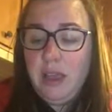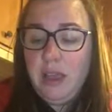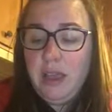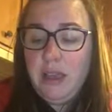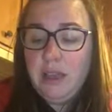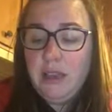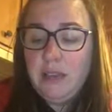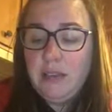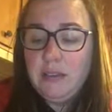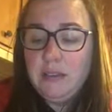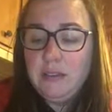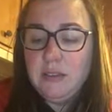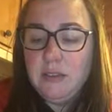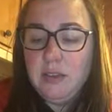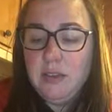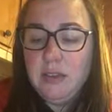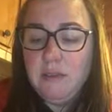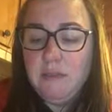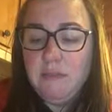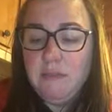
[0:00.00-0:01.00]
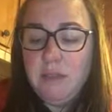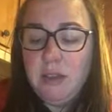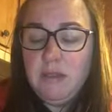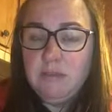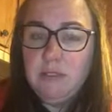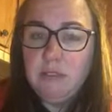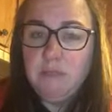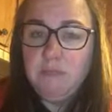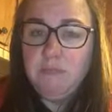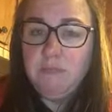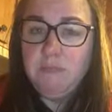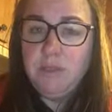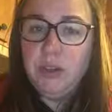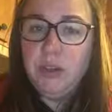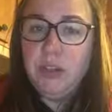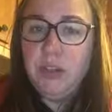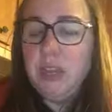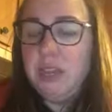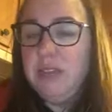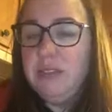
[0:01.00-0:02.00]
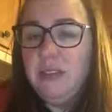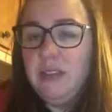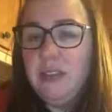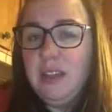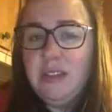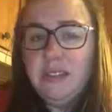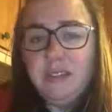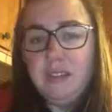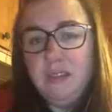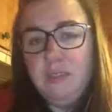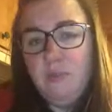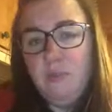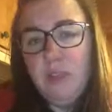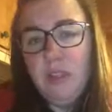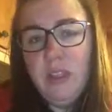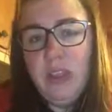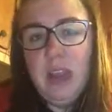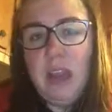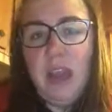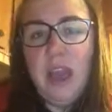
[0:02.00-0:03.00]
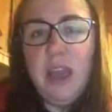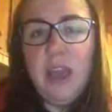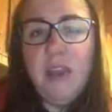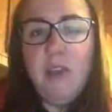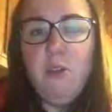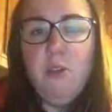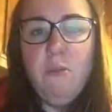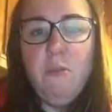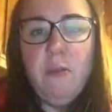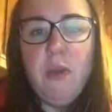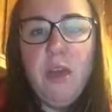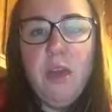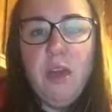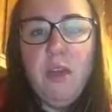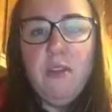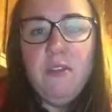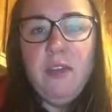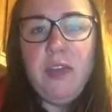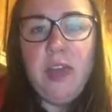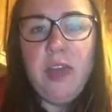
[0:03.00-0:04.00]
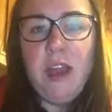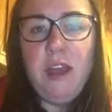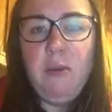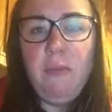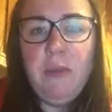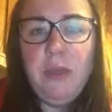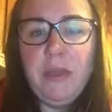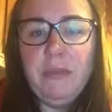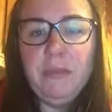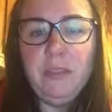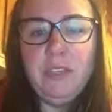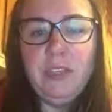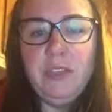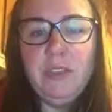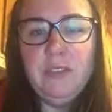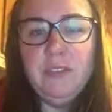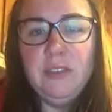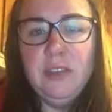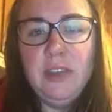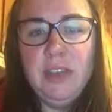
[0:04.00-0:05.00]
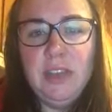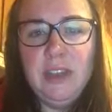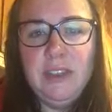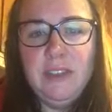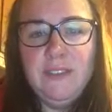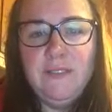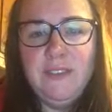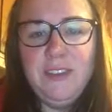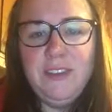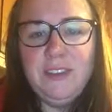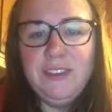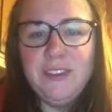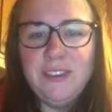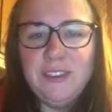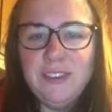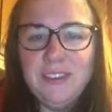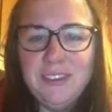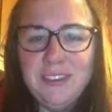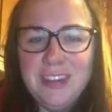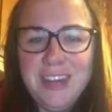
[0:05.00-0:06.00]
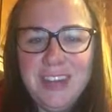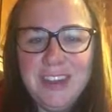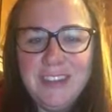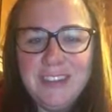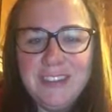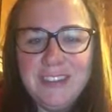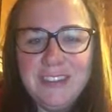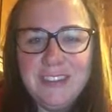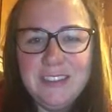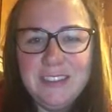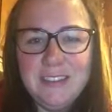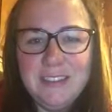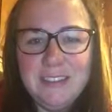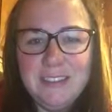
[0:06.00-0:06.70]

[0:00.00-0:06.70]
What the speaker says: And it was a pretty easy lesson, and one that I hope that I'll be able to use again in the future. Thanks.